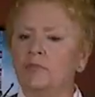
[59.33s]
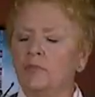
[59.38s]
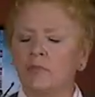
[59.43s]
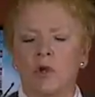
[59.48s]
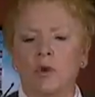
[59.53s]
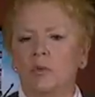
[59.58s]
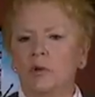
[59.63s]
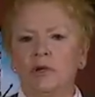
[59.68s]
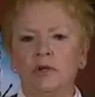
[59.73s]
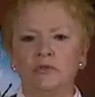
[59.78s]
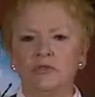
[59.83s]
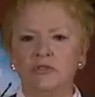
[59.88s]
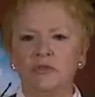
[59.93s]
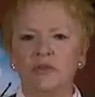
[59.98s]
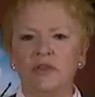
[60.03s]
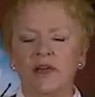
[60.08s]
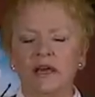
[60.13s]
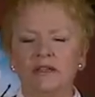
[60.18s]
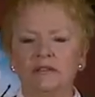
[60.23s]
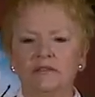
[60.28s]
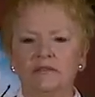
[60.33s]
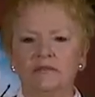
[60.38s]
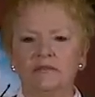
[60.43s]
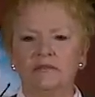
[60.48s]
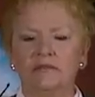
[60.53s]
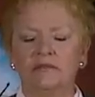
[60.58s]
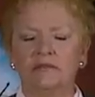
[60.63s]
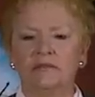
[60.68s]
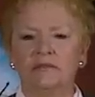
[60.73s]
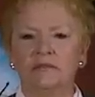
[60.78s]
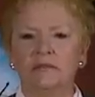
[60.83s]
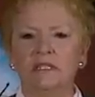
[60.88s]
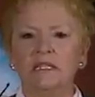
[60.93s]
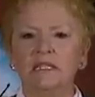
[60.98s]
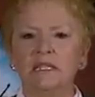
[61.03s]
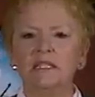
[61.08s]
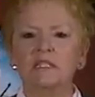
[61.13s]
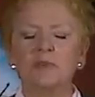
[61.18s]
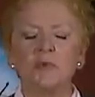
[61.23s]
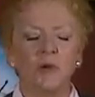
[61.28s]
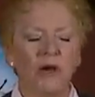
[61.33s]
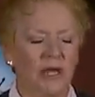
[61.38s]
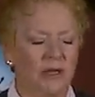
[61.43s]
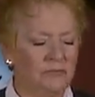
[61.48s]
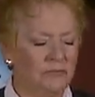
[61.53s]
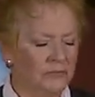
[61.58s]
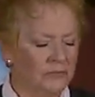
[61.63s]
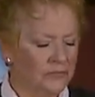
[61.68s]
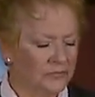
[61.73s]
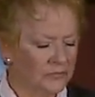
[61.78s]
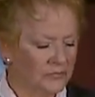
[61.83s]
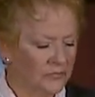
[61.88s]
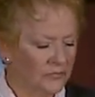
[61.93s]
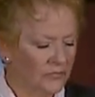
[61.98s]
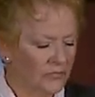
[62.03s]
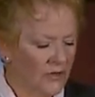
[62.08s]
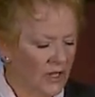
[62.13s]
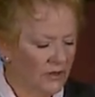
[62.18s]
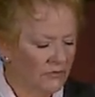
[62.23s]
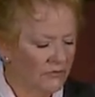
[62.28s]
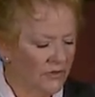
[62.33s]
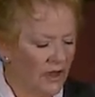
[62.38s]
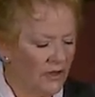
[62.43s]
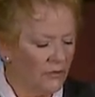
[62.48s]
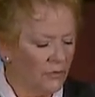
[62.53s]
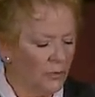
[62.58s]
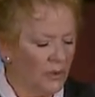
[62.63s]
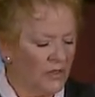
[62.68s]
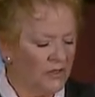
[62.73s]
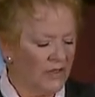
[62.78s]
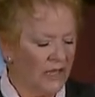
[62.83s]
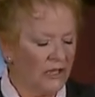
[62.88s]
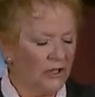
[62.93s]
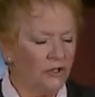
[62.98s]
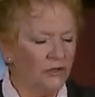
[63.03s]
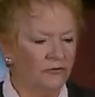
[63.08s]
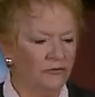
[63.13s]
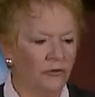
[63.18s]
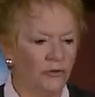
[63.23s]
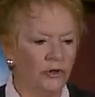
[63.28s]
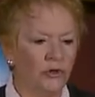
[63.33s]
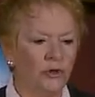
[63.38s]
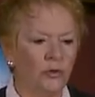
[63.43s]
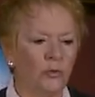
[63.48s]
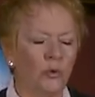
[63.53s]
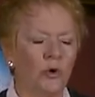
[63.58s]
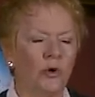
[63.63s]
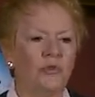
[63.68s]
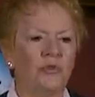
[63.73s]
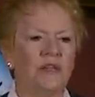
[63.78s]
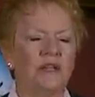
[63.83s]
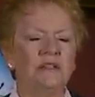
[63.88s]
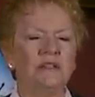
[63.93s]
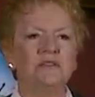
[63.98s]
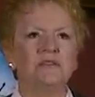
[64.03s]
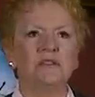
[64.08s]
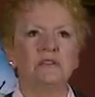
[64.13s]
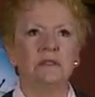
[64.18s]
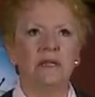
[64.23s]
No, we don't do that. Let's pray. Father, we thank you for your word that is